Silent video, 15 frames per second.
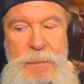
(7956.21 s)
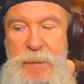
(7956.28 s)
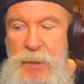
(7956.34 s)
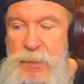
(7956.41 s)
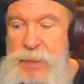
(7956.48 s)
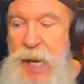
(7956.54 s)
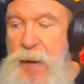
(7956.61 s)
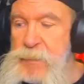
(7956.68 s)

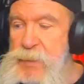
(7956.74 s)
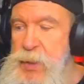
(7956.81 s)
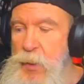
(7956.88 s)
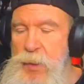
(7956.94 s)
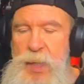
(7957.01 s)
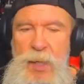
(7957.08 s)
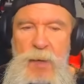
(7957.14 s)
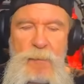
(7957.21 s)
Because I was
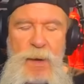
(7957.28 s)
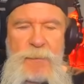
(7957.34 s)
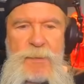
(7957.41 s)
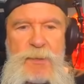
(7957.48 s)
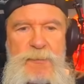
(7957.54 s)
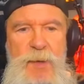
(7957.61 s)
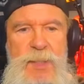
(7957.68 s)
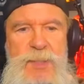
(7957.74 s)
looking around the
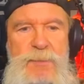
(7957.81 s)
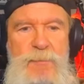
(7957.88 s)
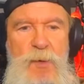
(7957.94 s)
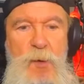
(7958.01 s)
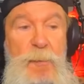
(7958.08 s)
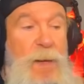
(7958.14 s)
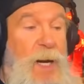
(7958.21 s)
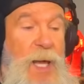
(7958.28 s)
dressing
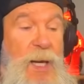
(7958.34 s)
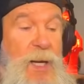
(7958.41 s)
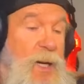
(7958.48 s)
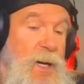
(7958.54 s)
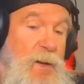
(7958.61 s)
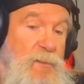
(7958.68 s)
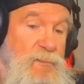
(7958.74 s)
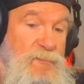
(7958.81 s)
room and I didn't
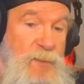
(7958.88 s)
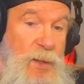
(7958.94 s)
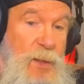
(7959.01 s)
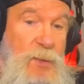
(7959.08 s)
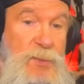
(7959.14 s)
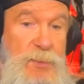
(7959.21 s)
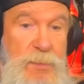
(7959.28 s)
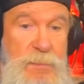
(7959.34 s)
know the
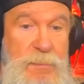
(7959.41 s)
finish.